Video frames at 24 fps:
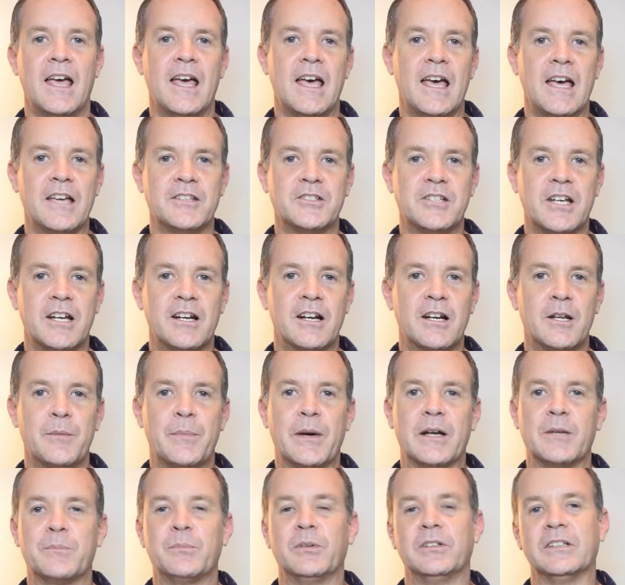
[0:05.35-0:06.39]
a channel
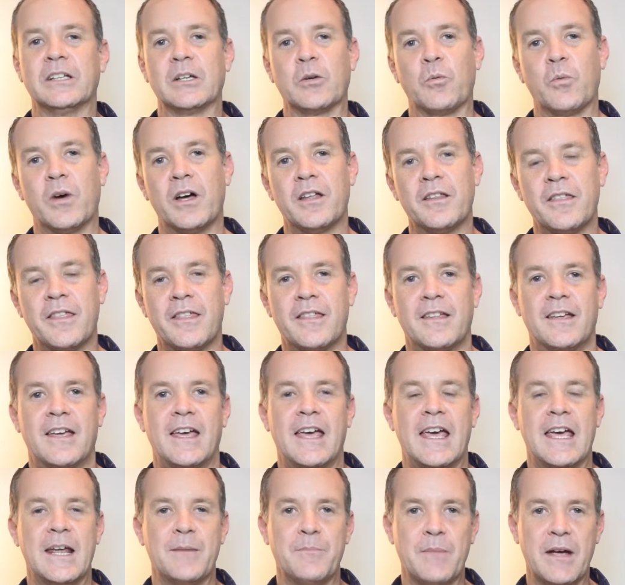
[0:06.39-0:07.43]
about building wealth
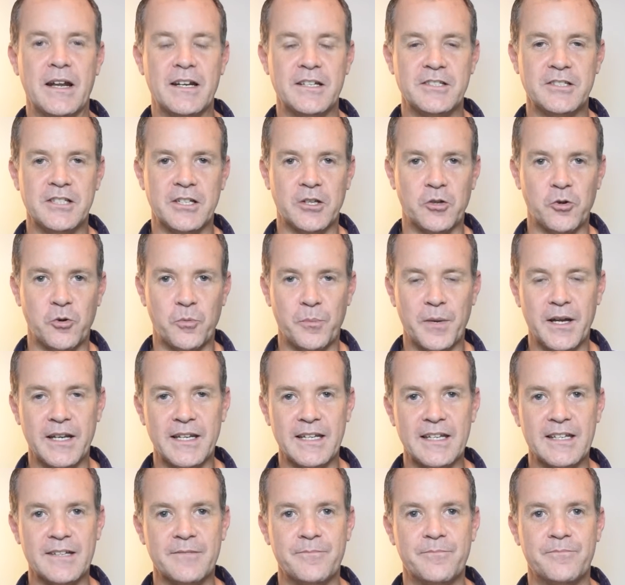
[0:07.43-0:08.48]
and managing your
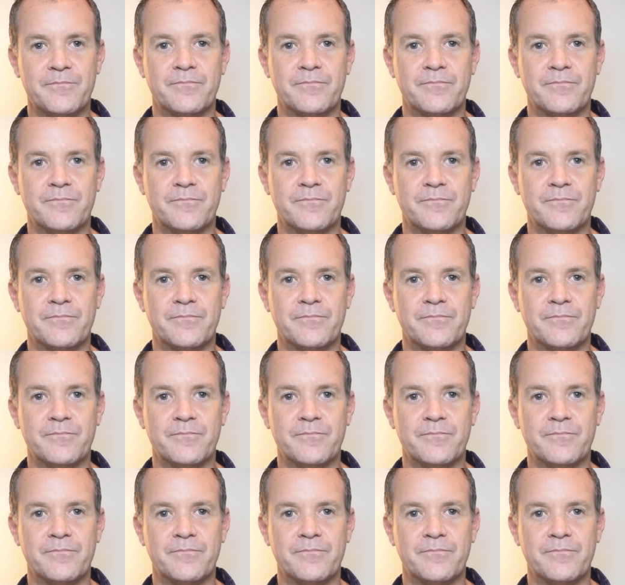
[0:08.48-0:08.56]
money.